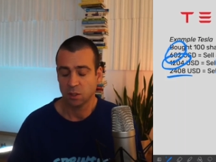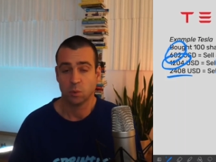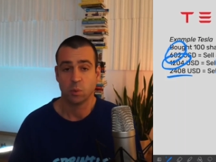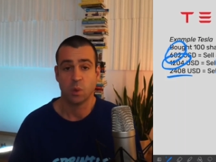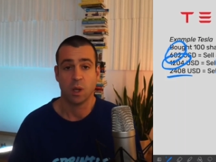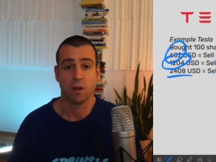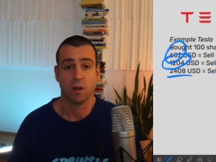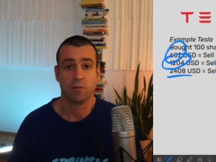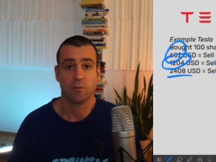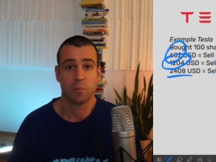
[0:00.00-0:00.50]

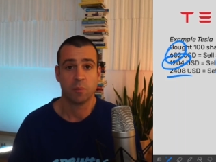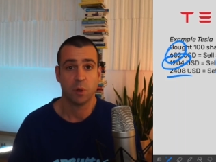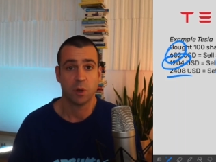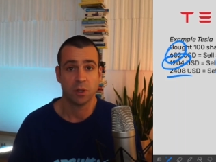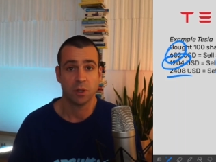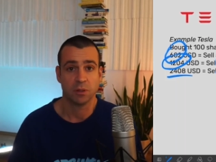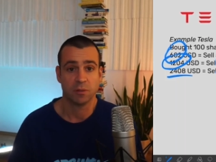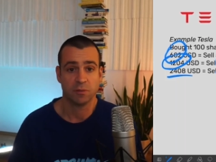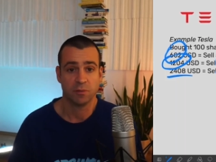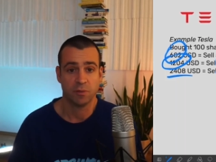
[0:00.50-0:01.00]

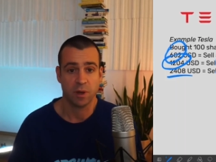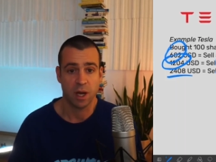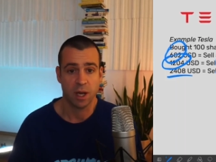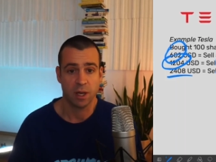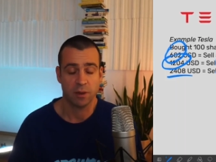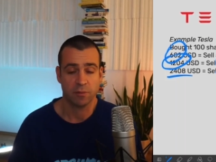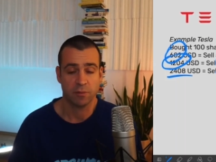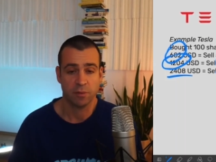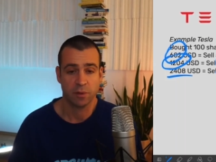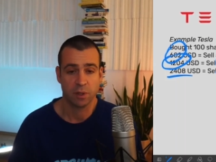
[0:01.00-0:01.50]

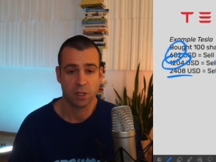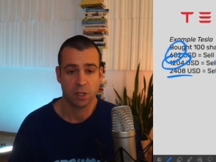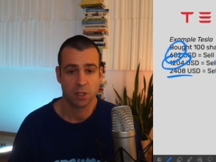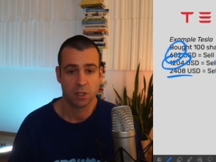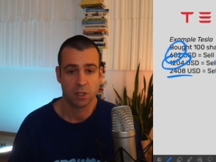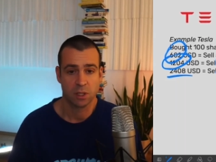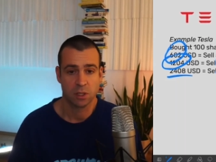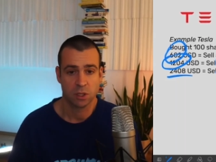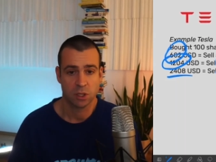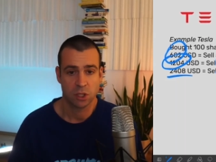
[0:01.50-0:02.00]
12.5
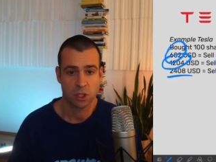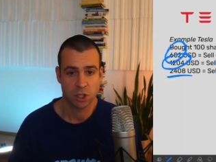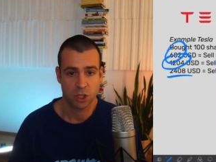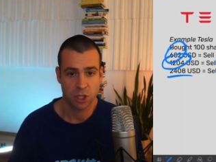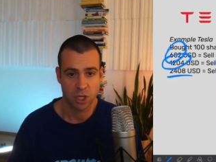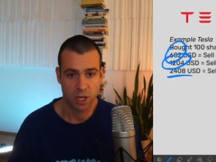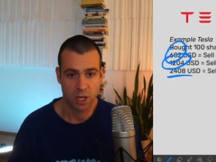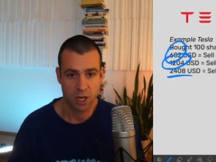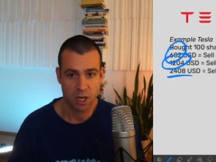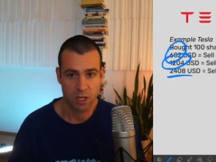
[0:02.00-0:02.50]

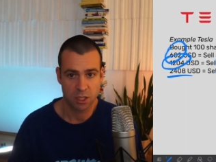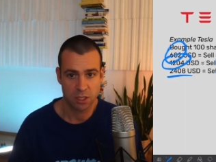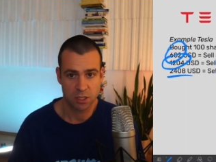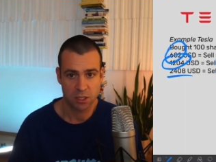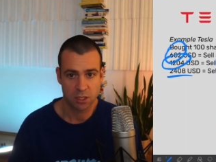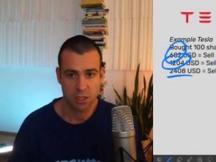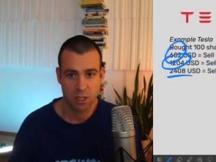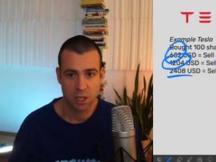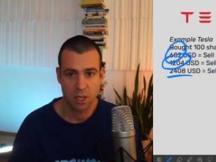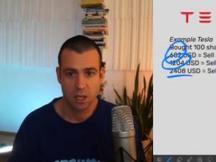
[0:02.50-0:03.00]

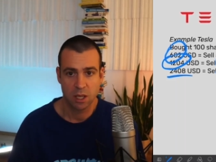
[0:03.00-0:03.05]
shares.